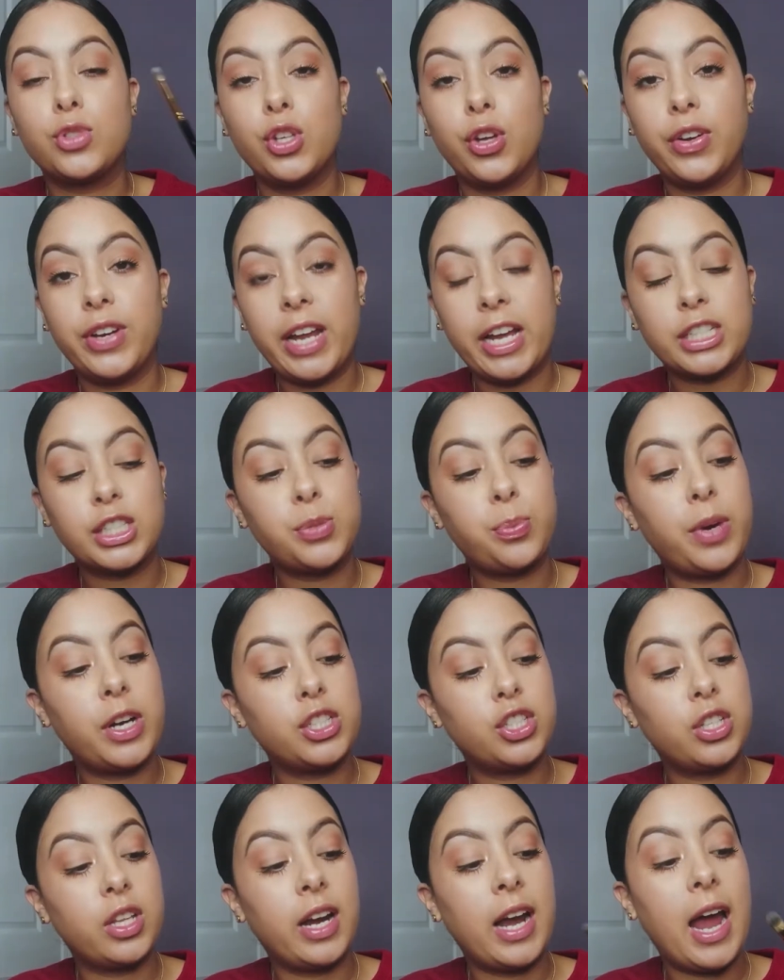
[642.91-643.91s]
So next
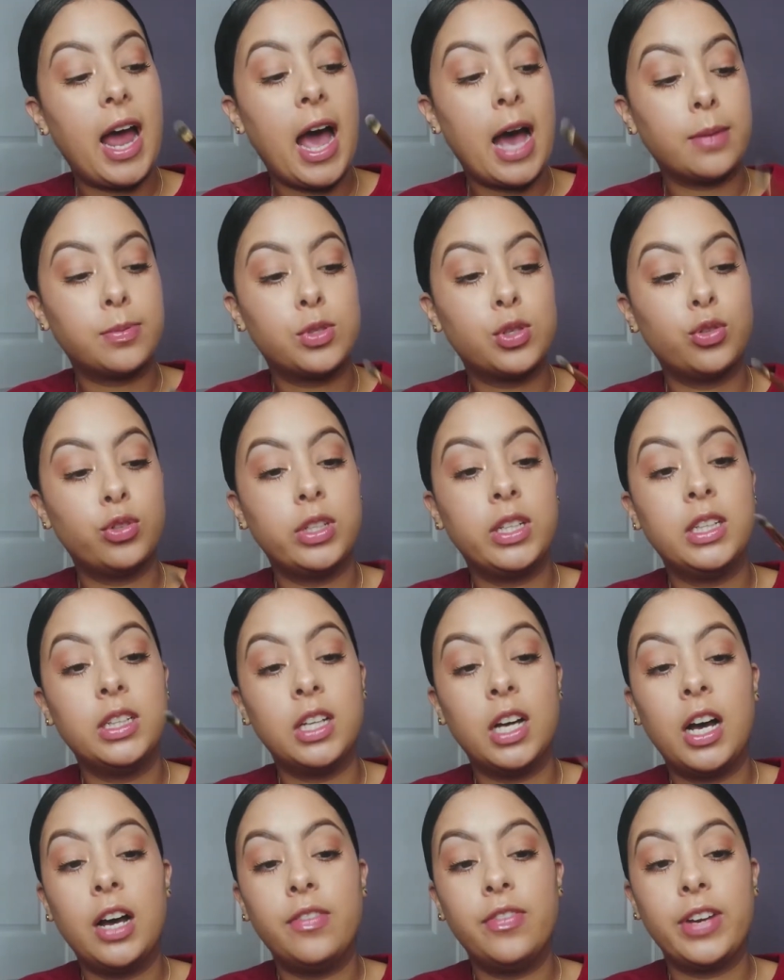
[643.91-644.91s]
brush that I absolutely
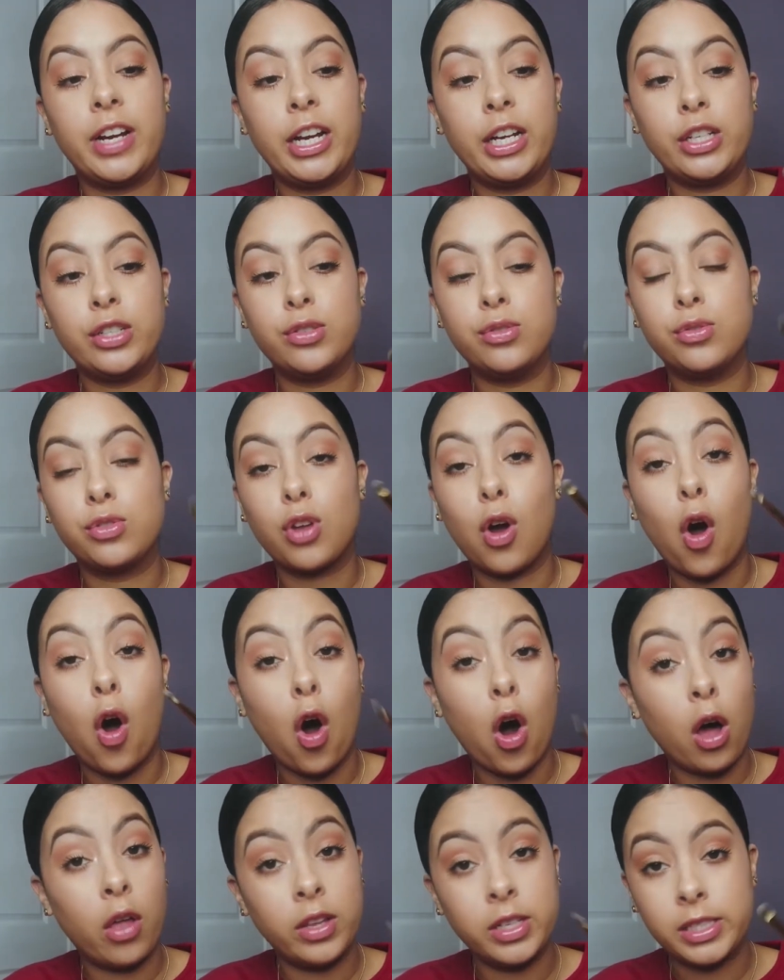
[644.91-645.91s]
love and I use
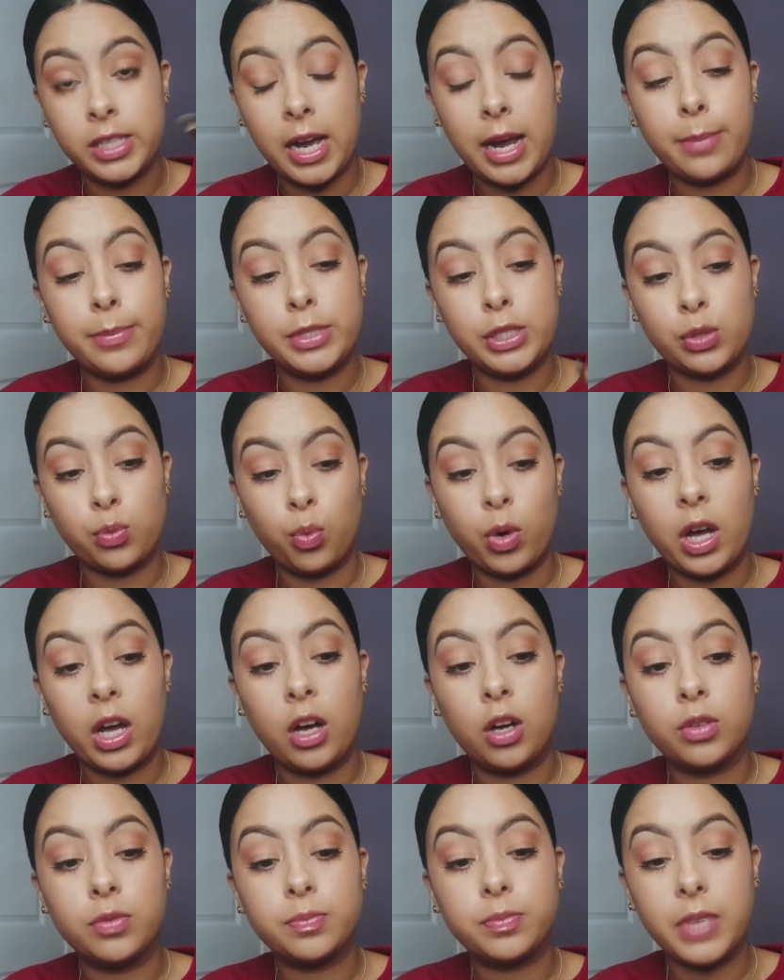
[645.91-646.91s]
all the time as
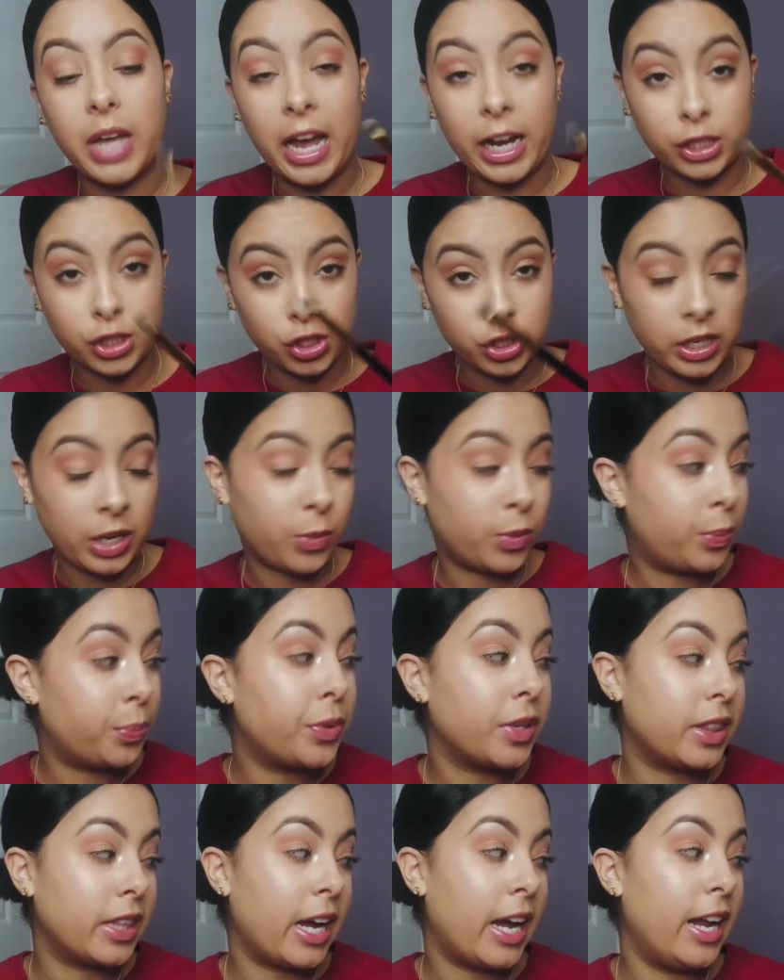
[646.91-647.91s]
well, actually I would
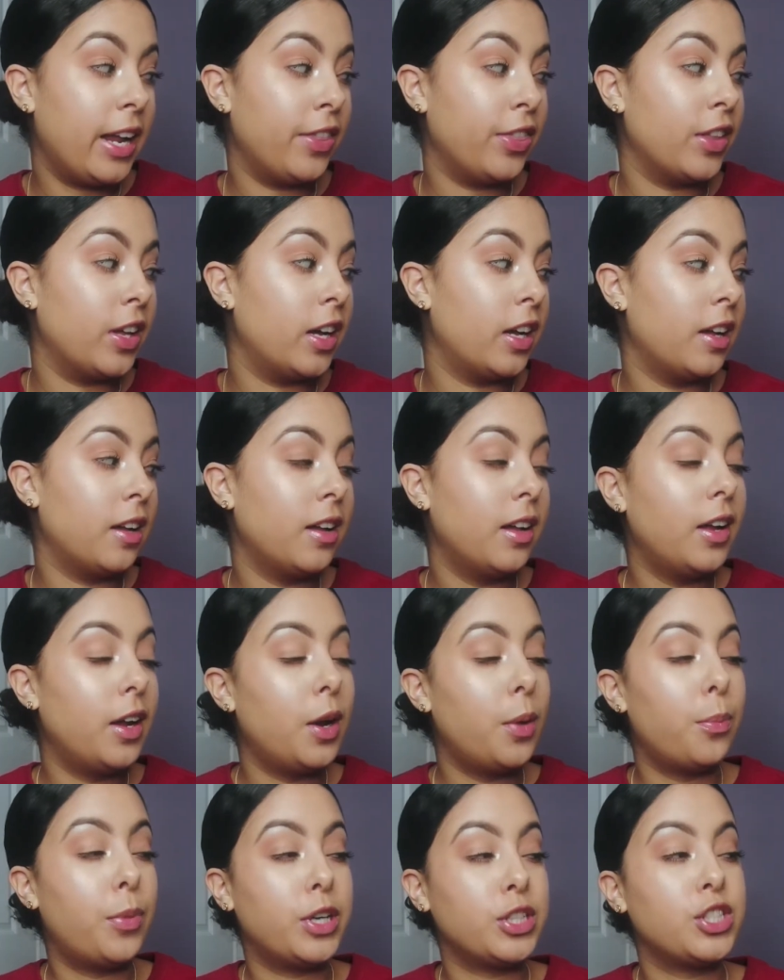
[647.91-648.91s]
put that in the
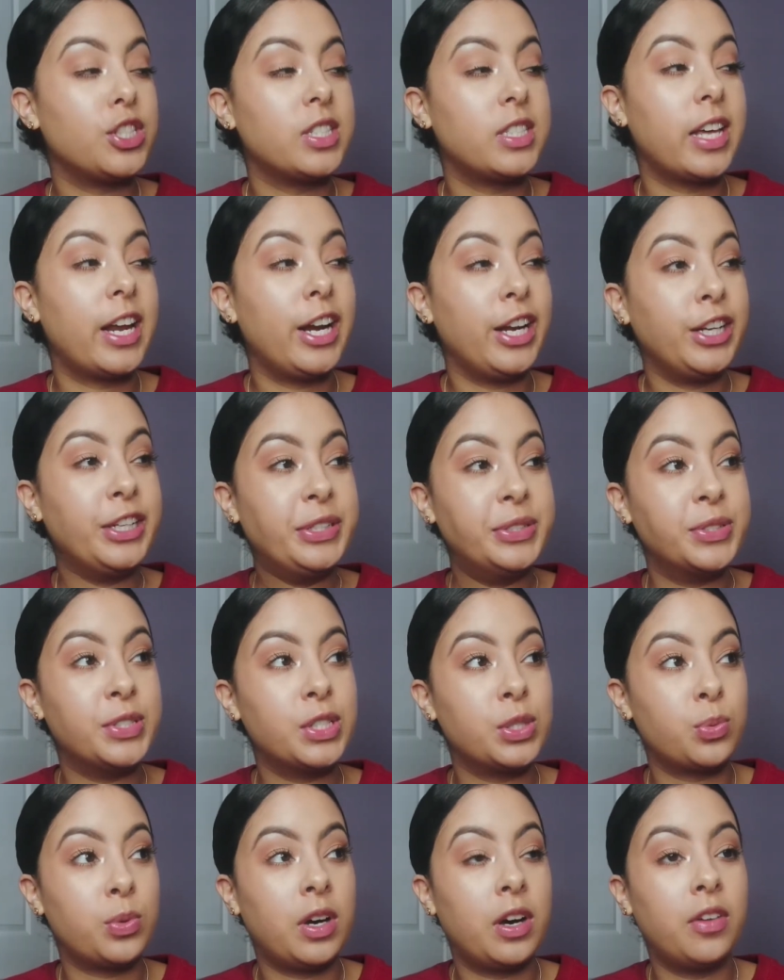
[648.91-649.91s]
brushes that I use
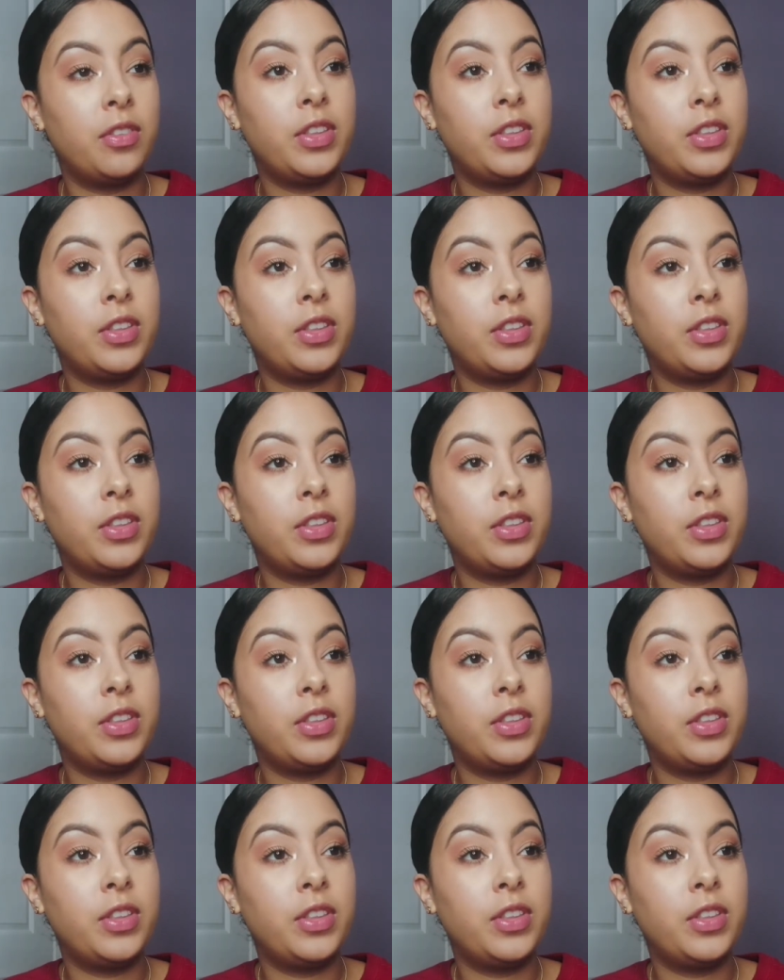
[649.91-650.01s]
as well.